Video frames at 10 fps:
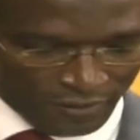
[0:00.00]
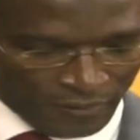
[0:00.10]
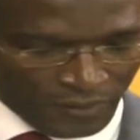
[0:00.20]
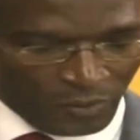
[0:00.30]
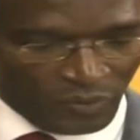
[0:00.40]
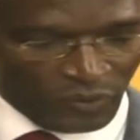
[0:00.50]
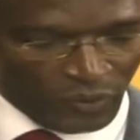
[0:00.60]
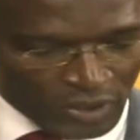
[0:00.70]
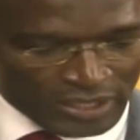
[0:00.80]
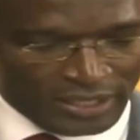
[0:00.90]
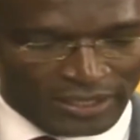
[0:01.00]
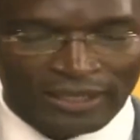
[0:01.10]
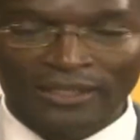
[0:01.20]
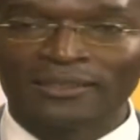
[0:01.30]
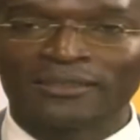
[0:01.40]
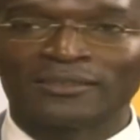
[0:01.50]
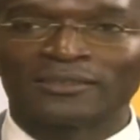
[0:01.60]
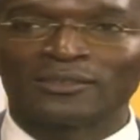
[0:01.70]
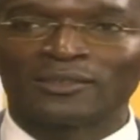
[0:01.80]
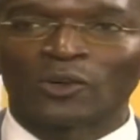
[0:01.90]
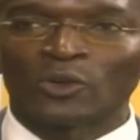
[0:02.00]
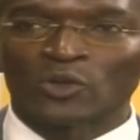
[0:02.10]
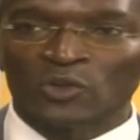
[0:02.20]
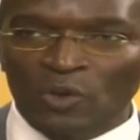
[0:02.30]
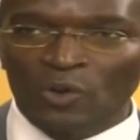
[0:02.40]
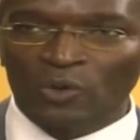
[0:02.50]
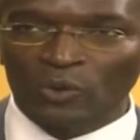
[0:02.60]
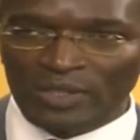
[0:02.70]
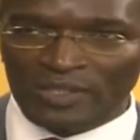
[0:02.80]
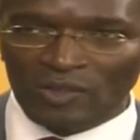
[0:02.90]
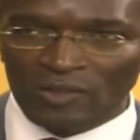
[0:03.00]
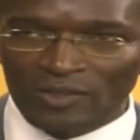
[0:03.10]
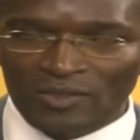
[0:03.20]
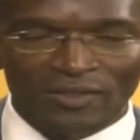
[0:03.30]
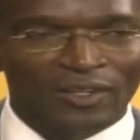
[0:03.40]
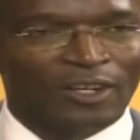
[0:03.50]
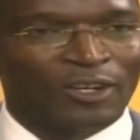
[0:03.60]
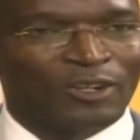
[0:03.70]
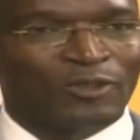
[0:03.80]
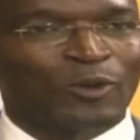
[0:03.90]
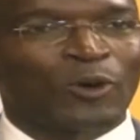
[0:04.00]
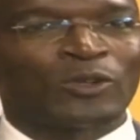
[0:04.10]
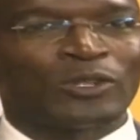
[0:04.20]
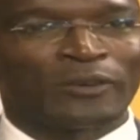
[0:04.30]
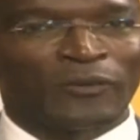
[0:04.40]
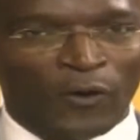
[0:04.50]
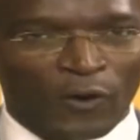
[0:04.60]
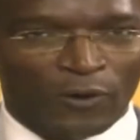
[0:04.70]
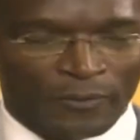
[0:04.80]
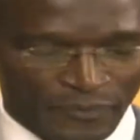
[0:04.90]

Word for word: from 40 or so questions to only four.